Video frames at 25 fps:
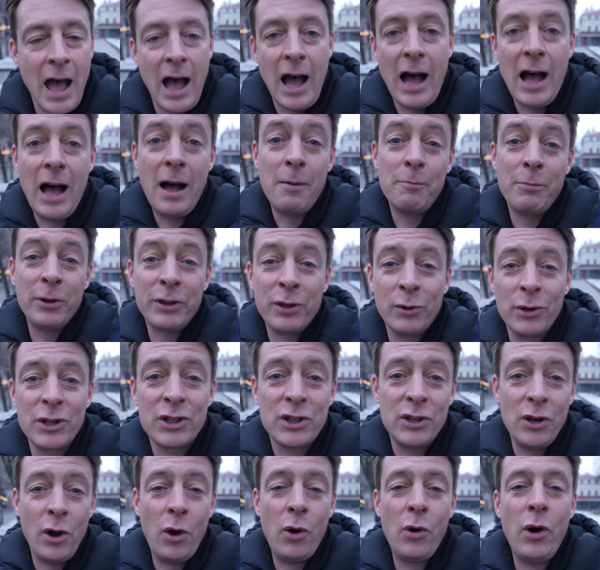But there
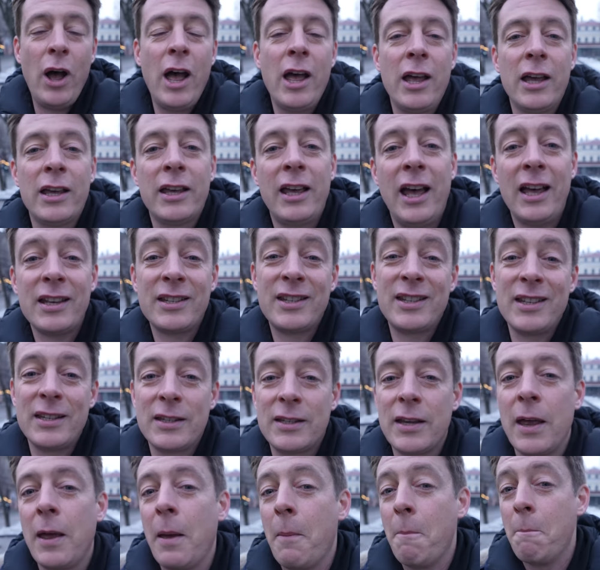is no
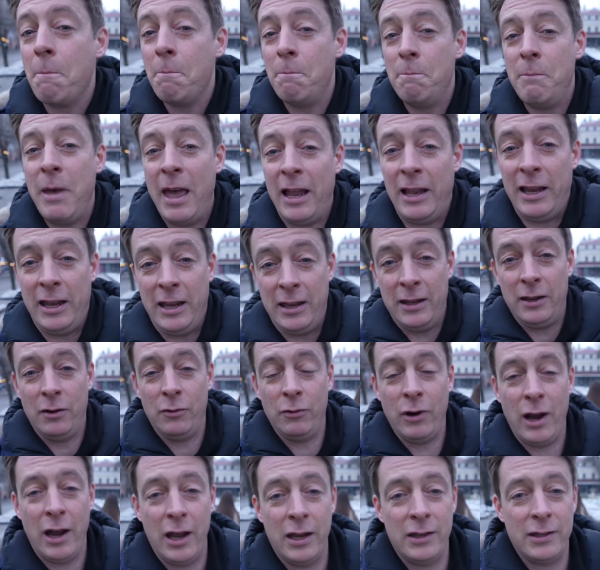casus belli,
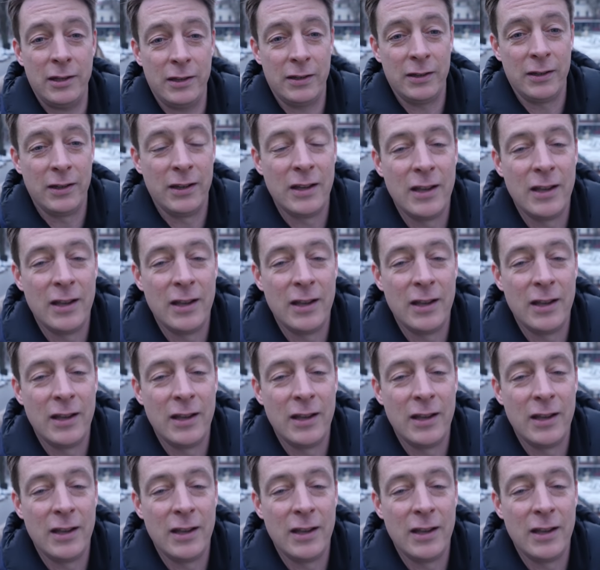right?